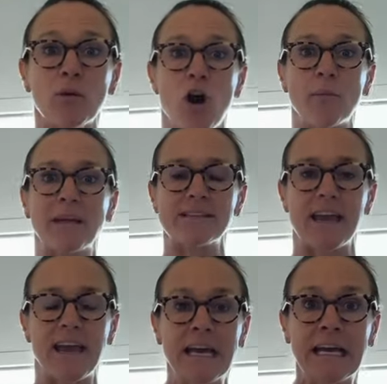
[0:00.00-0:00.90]
call me and
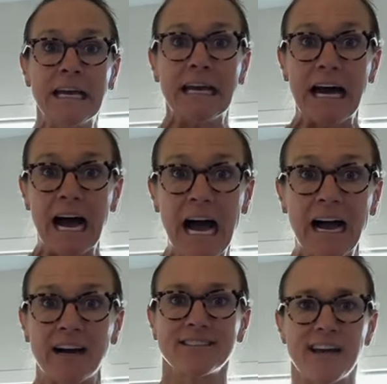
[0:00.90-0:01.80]
say, ah,
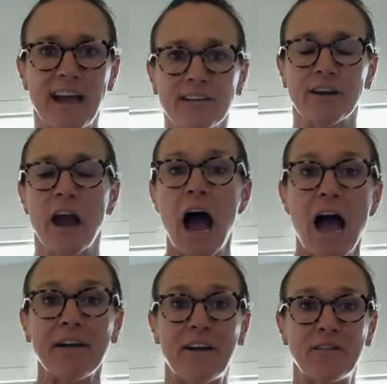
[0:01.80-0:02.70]
Tyler,
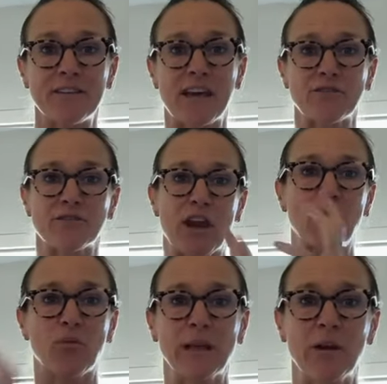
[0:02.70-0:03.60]
I found this house that
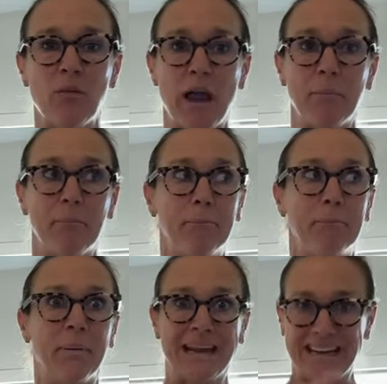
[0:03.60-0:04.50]
I really want,
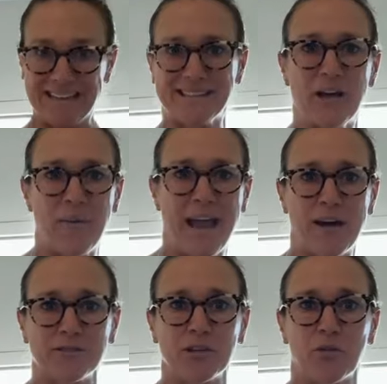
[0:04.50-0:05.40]
but I need to sell my
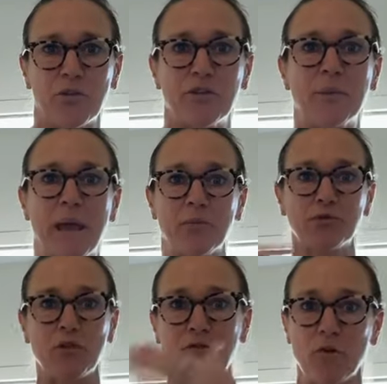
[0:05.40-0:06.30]
house in order to be able
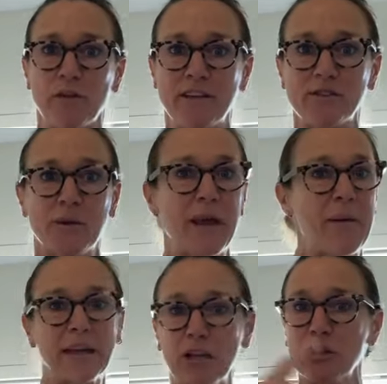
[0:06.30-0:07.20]
to afford this one. Am
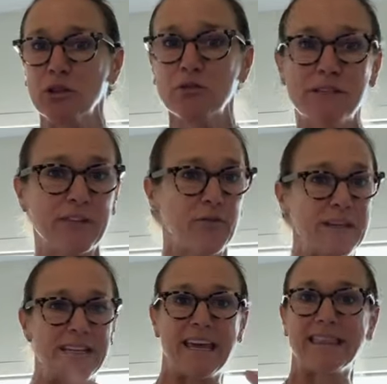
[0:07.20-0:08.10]
I gonna lose it if we
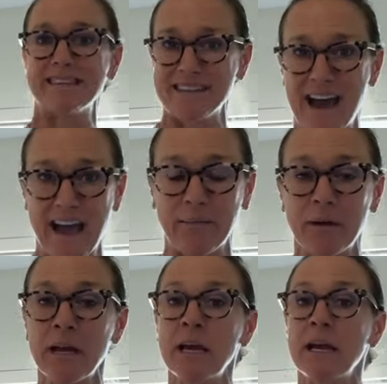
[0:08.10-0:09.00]
take the time?
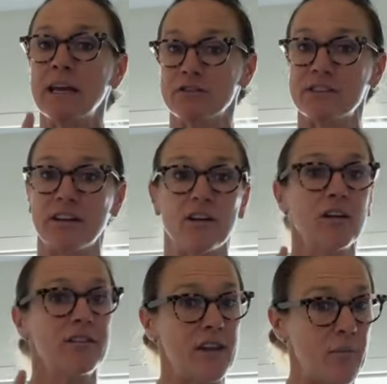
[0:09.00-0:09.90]
Here's the deal
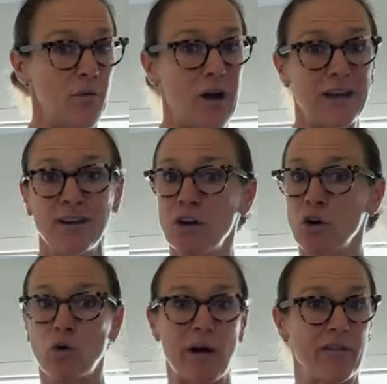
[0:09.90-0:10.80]
number one,
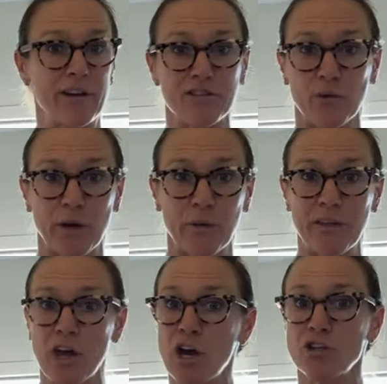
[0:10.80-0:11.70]
whoever it is you're working
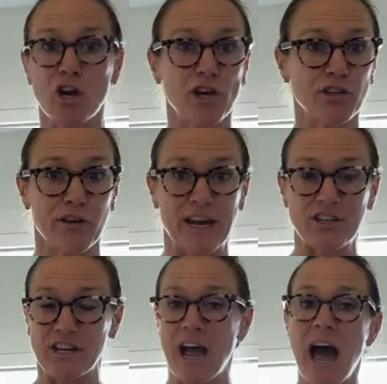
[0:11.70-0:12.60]
with, talk to your
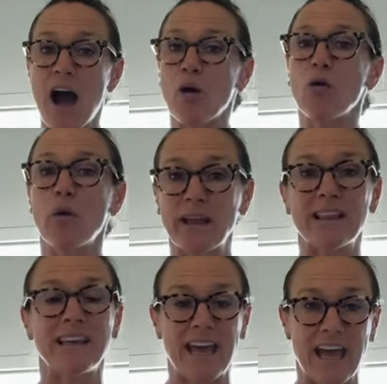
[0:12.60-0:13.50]
agent. How
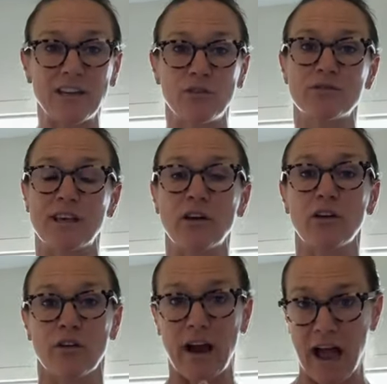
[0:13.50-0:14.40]
quickly can you sell
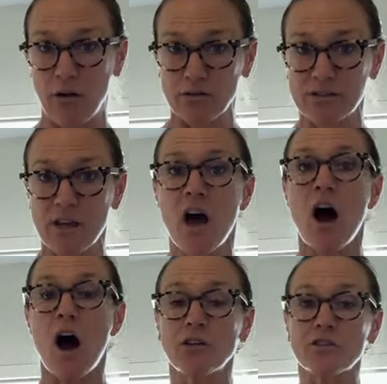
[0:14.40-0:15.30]
your house?
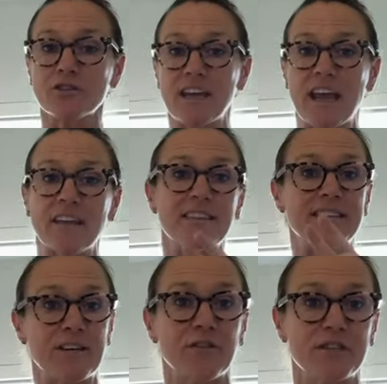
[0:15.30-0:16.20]
Understand the
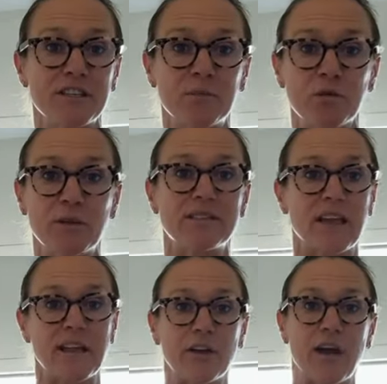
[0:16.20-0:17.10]
differences between
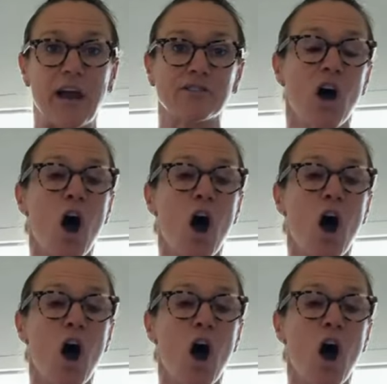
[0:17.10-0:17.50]
selling your house